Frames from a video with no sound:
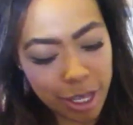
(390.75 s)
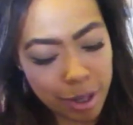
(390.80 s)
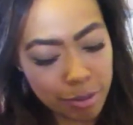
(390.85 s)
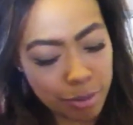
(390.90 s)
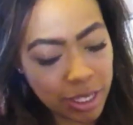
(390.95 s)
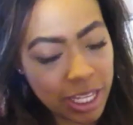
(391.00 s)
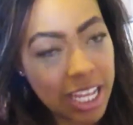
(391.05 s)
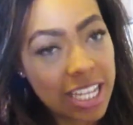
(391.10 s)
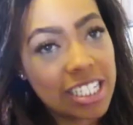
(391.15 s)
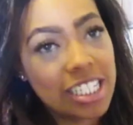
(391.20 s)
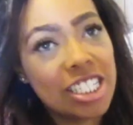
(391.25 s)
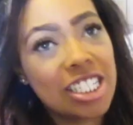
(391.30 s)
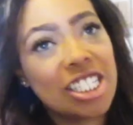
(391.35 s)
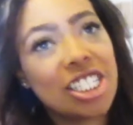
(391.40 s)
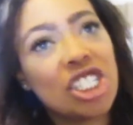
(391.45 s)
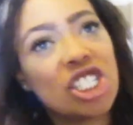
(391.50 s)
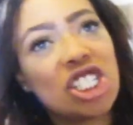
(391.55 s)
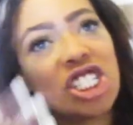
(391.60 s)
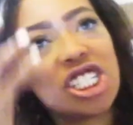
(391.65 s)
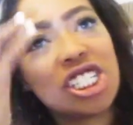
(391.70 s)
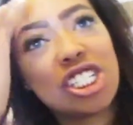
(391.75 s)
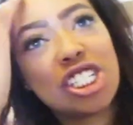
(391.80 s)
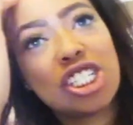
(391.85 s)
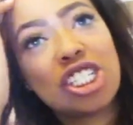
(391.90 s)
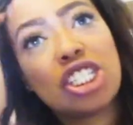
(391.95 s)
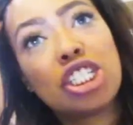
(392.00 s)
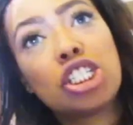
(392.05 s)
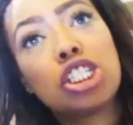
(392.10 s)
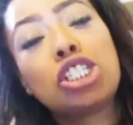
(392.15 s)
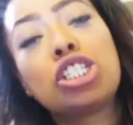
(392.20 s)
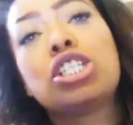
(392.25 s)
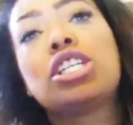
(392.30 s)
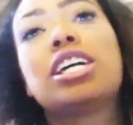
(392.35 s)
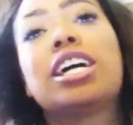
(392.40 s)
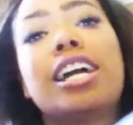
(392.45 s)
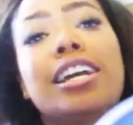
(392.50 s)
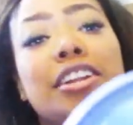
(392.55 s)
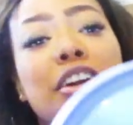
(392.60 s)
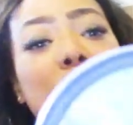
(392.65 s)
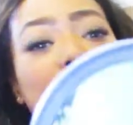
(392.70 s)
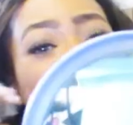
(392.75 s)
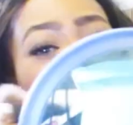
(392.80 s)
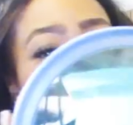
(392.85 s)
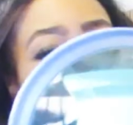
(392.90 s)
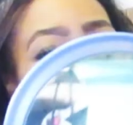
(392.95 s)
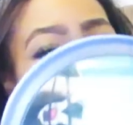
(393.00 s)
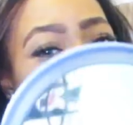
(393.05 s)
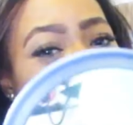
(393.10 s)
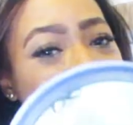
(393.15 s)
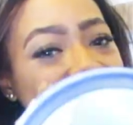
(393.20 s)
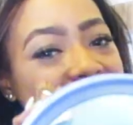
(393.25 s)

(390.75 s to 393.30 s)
on blush? I know I do.